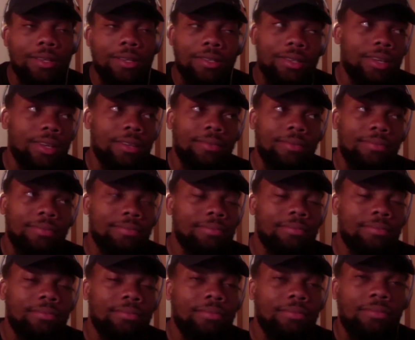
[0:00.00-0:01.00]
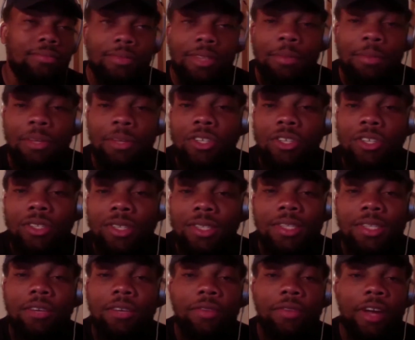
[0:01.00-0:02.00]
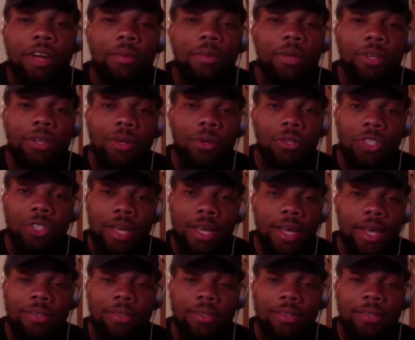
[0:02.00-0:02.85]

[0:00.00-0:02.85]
It's like, I mean, she just did a record with Doja Cat,